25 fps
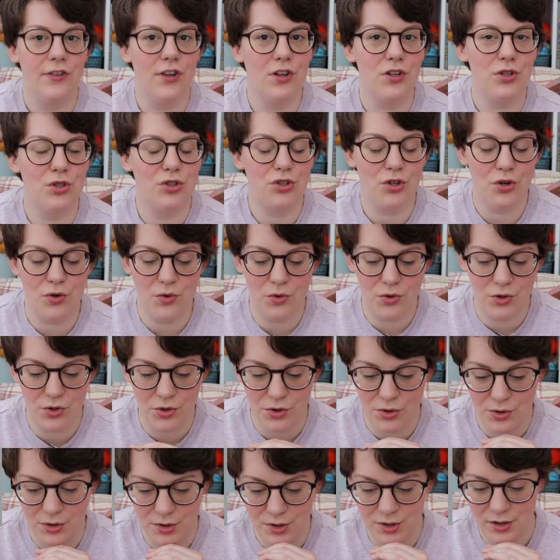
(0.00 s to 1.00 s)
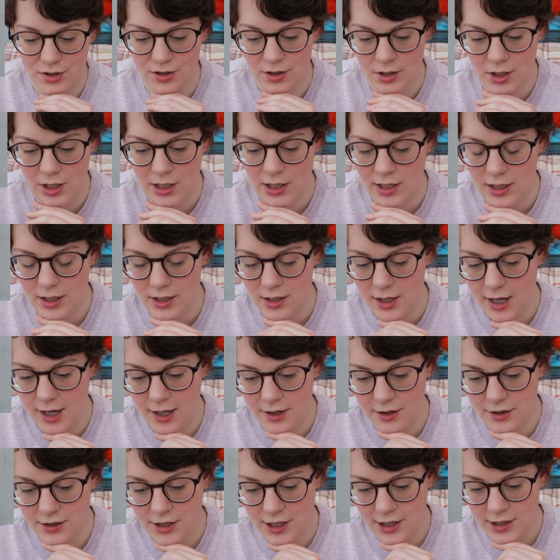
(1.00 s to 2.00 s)
They're so good.
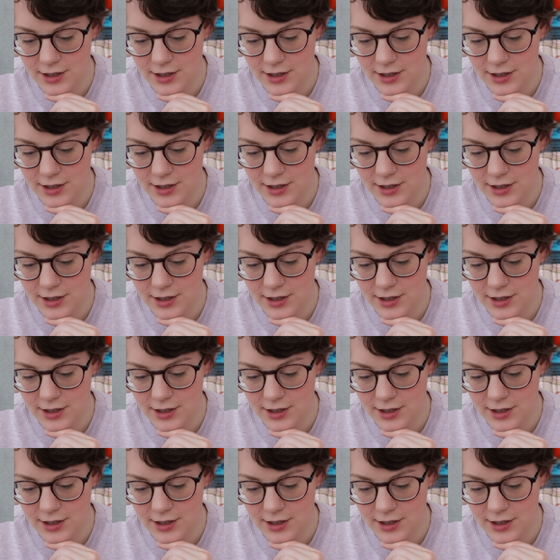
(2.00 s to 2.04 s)
And